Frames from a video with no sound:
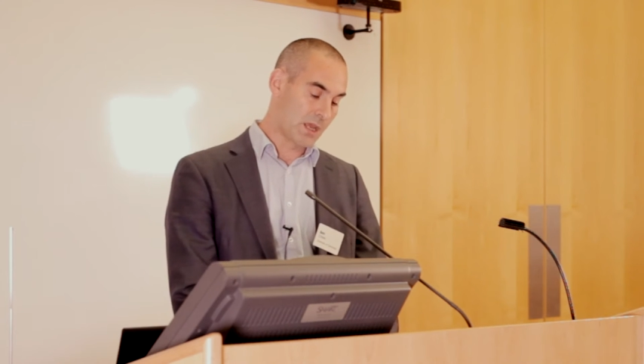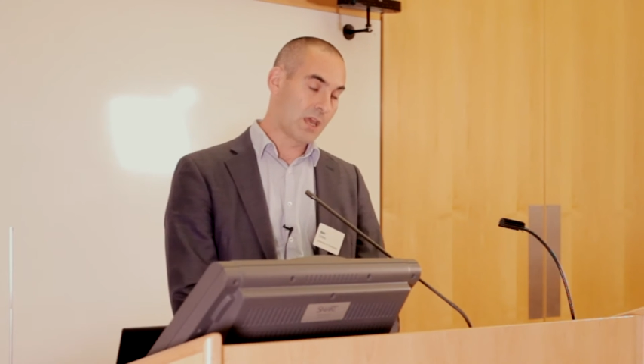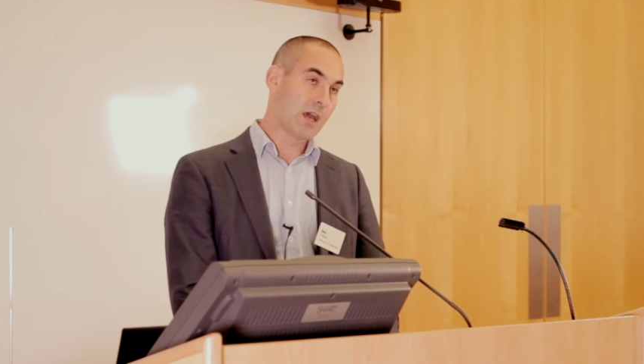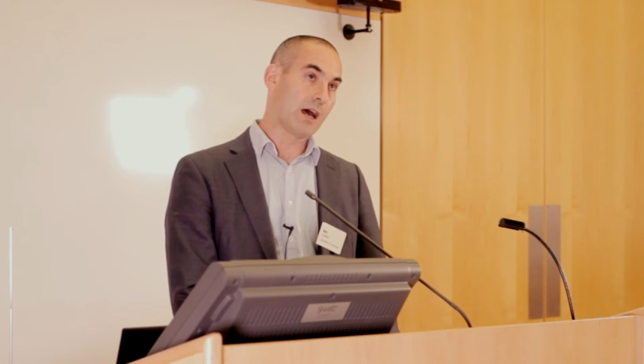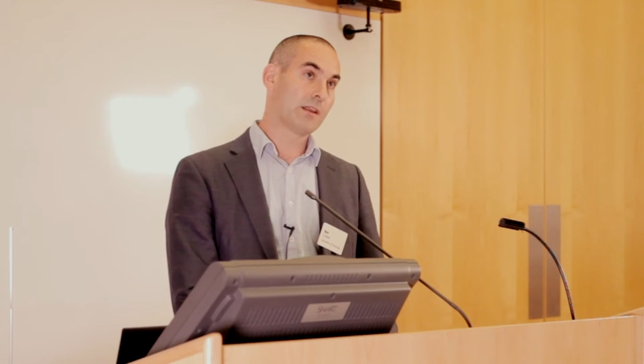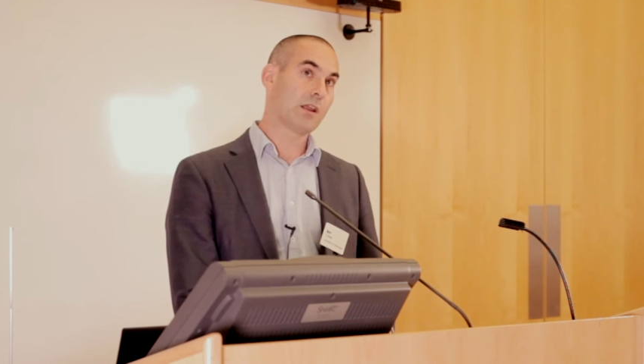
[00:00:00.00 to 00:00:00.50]

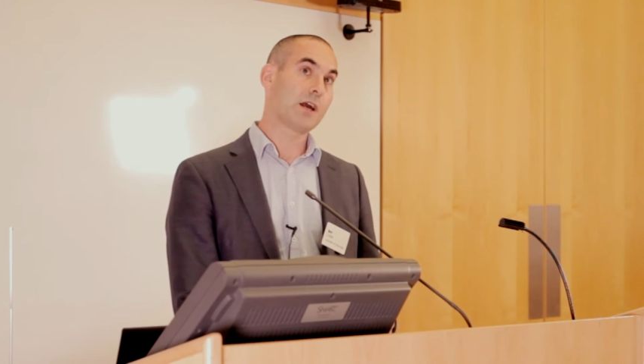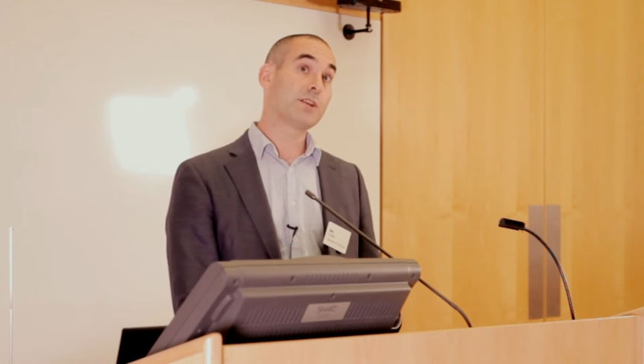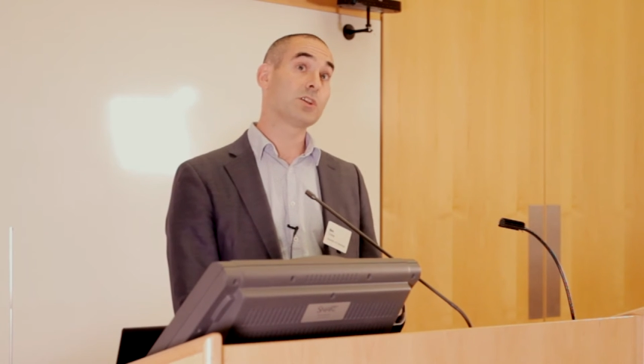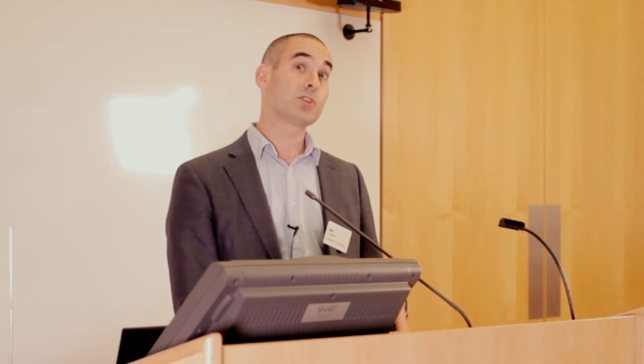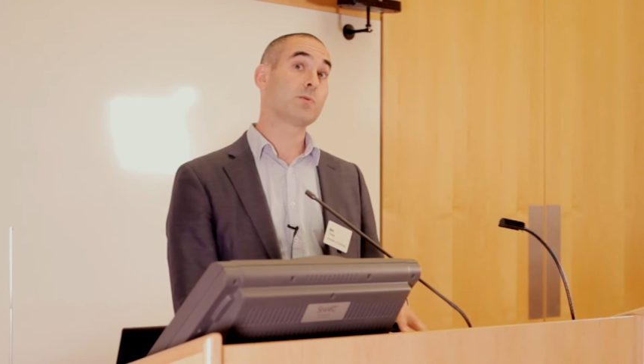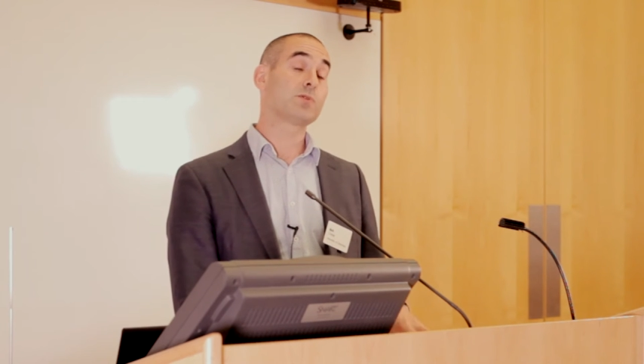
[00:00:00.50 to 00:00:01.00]
And
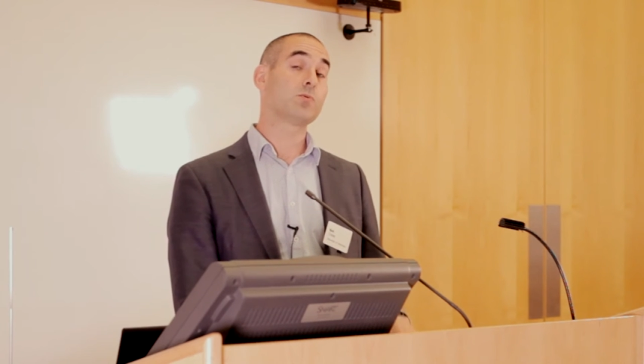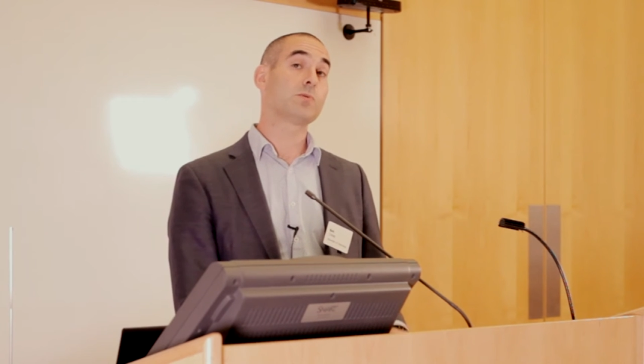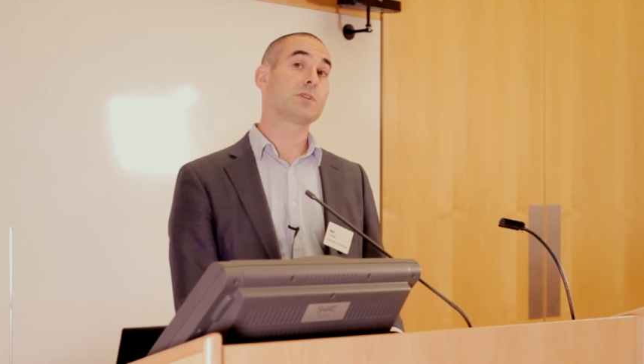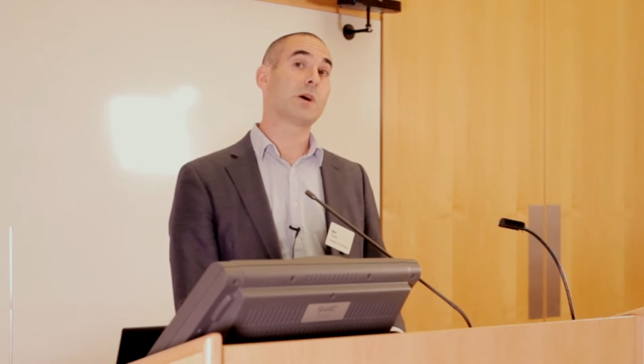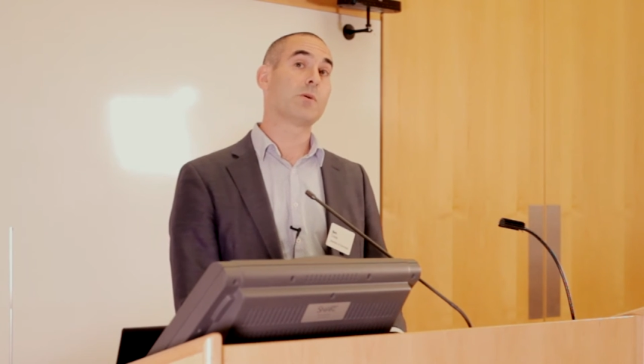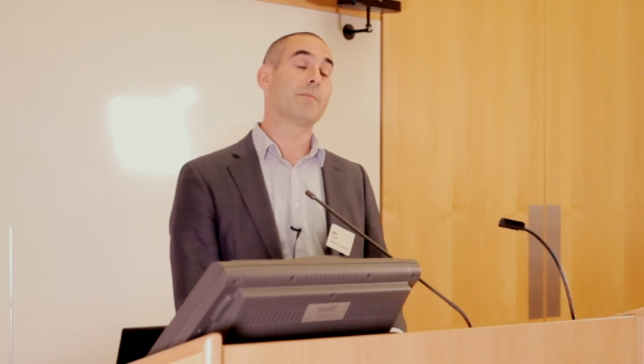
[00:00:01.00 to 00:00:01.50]
lightness was
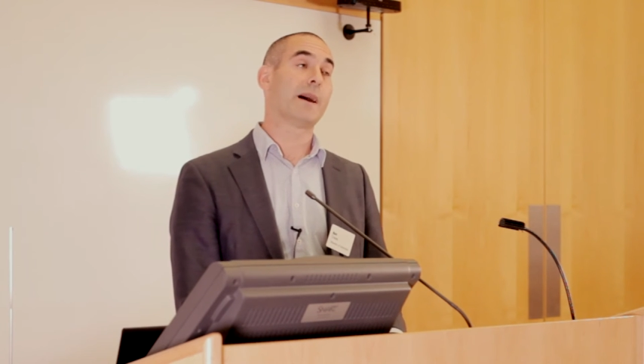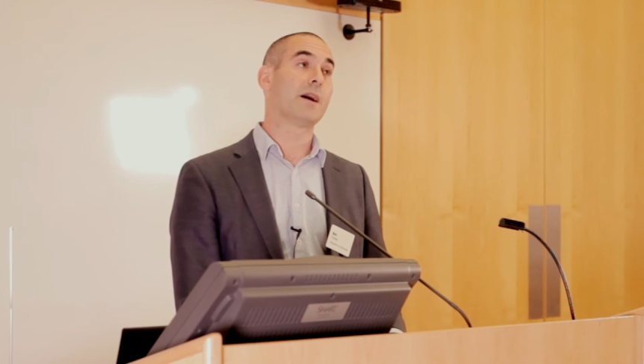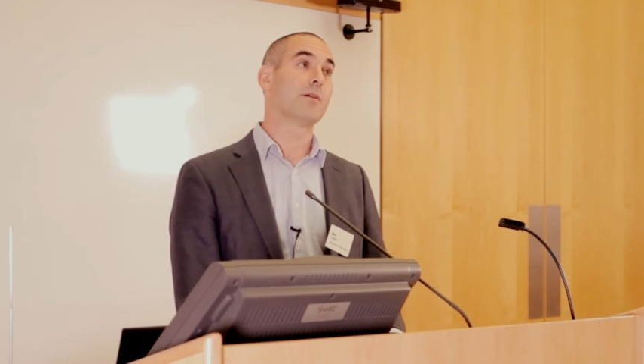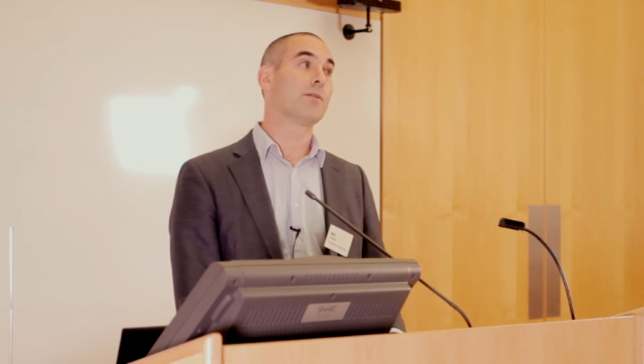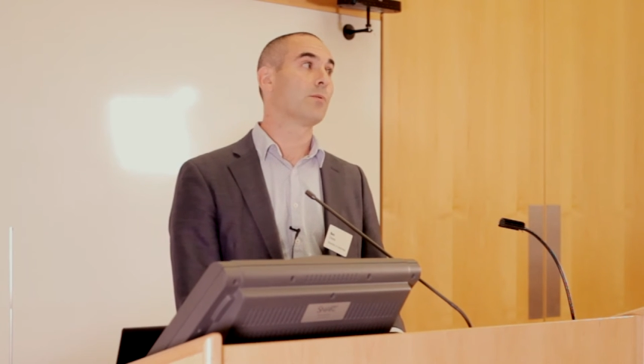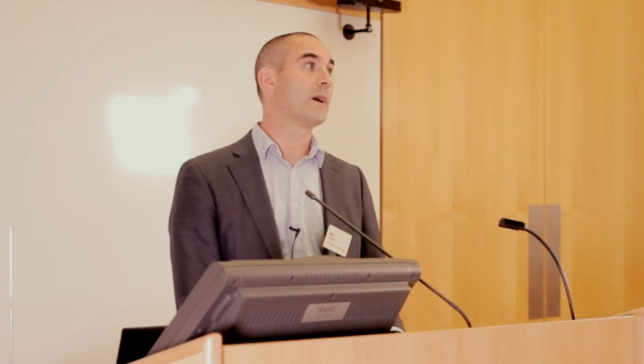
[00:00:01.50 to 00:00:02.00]
also
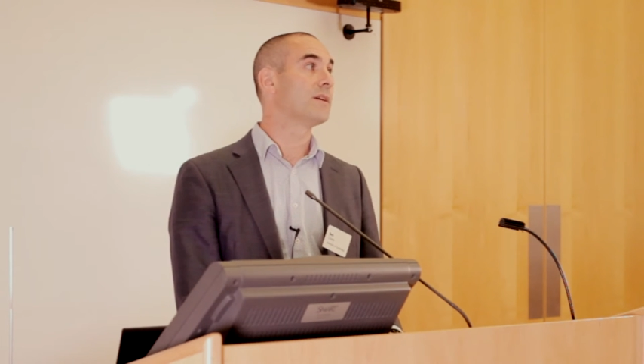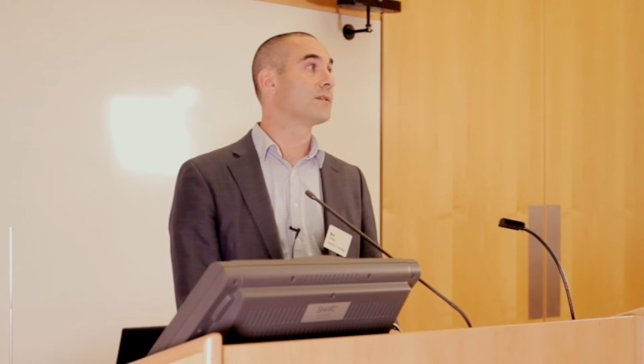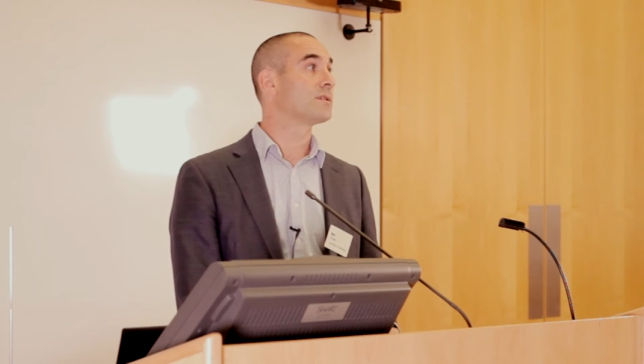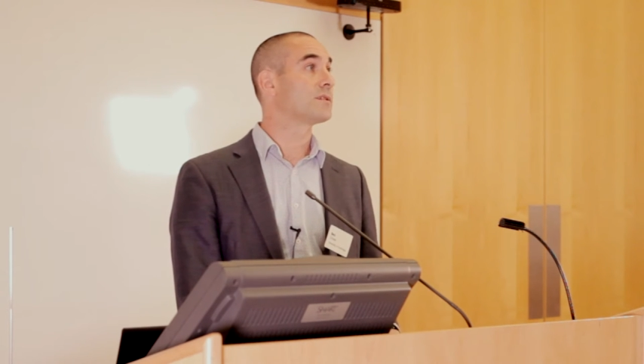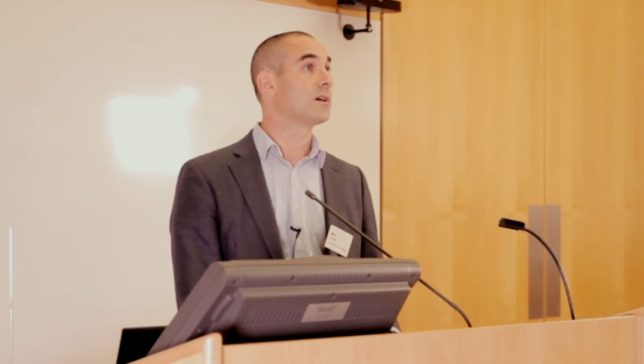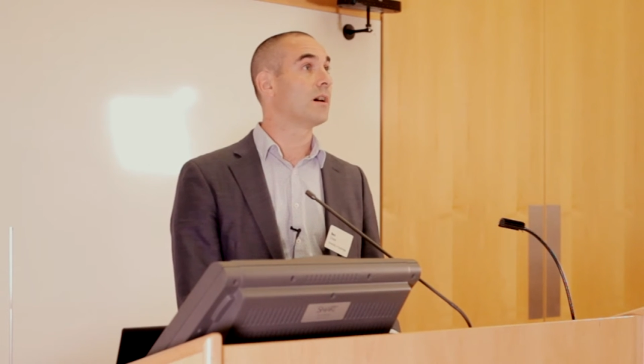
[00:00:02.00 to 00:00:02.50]
about the way that
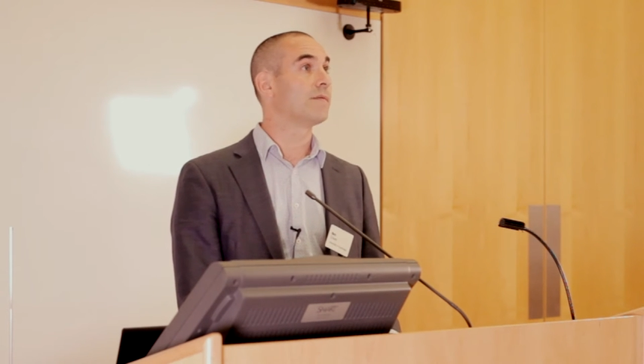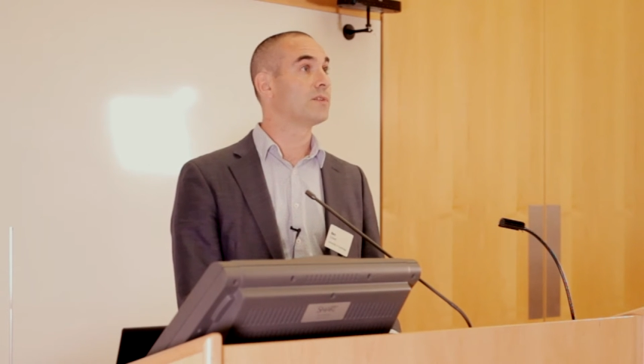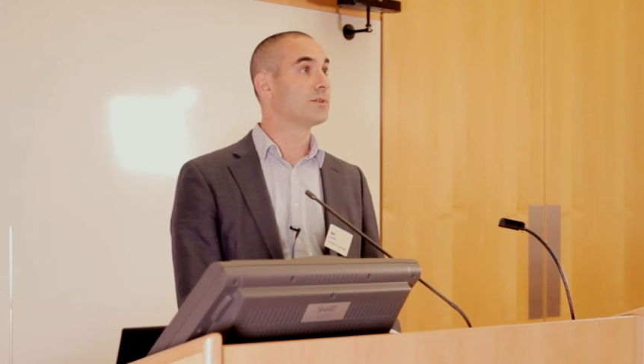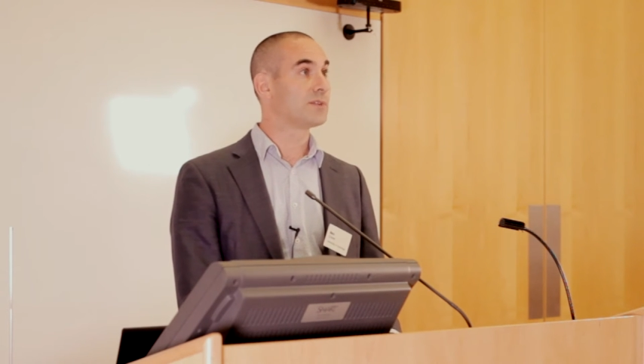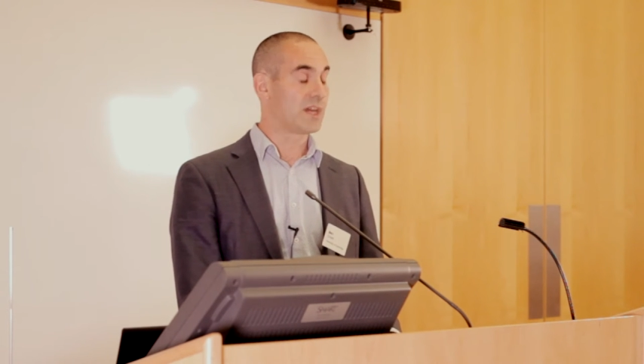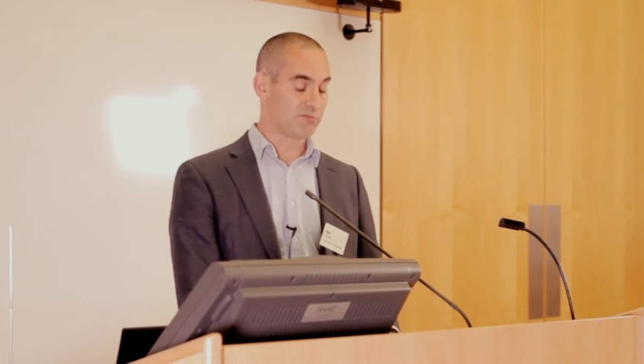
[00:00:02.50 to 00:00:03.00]
staff
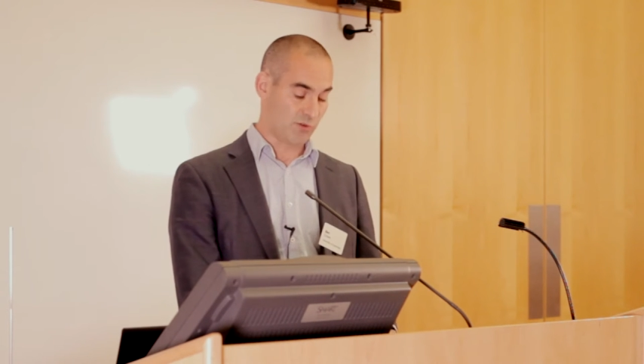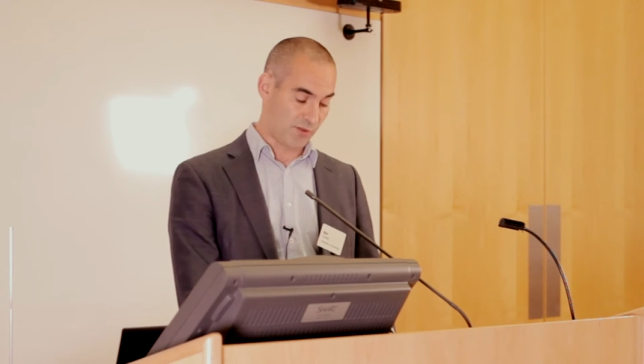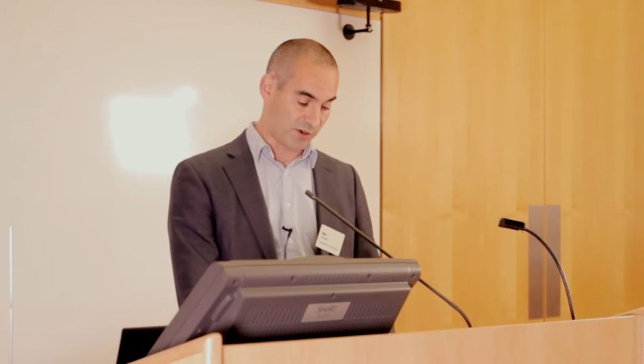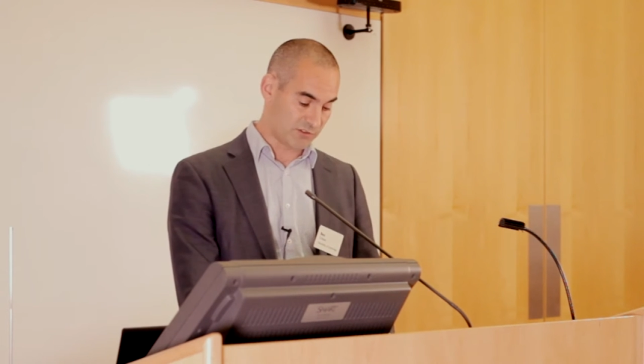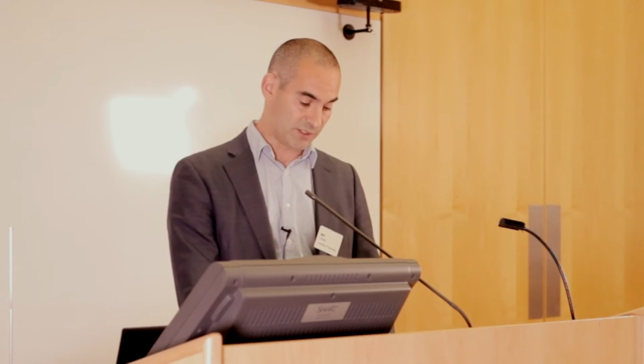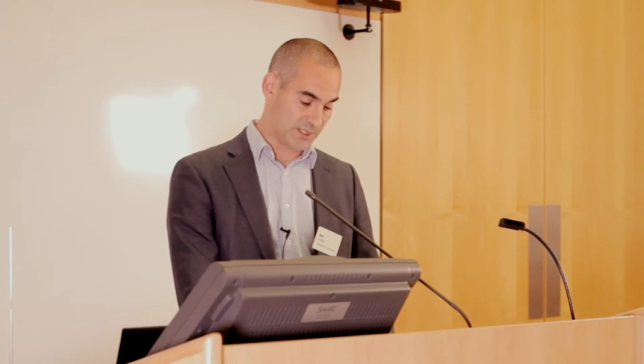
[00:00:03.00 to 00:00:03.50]
used their
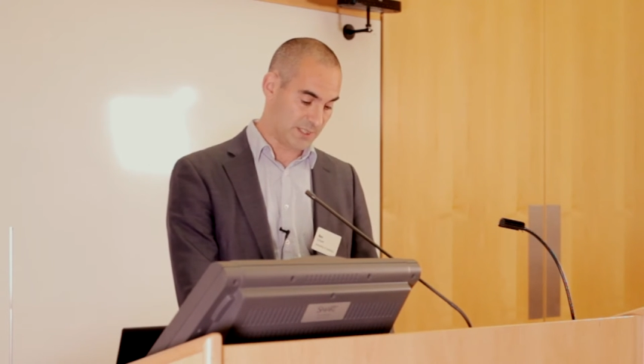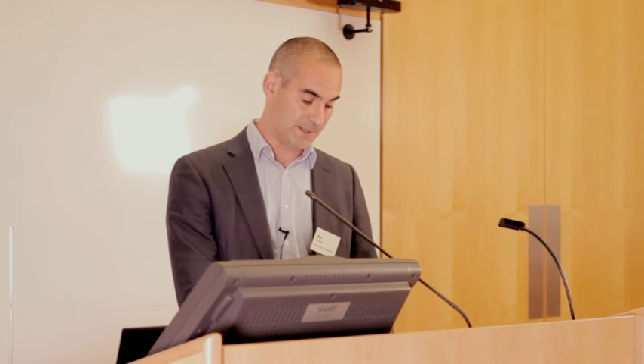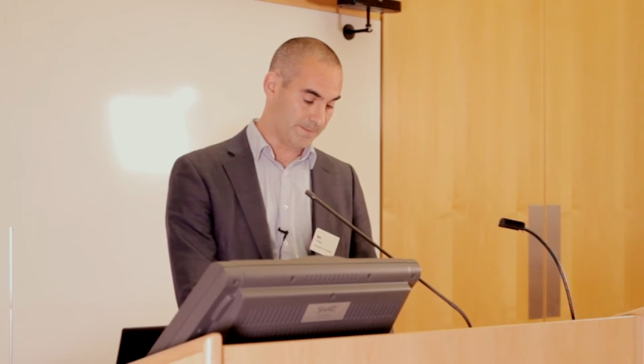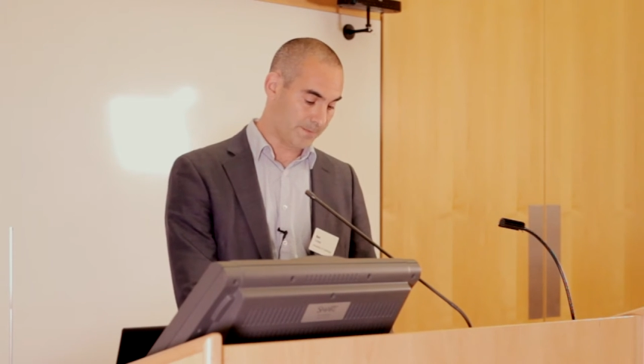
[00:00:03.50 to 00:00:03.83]
authority.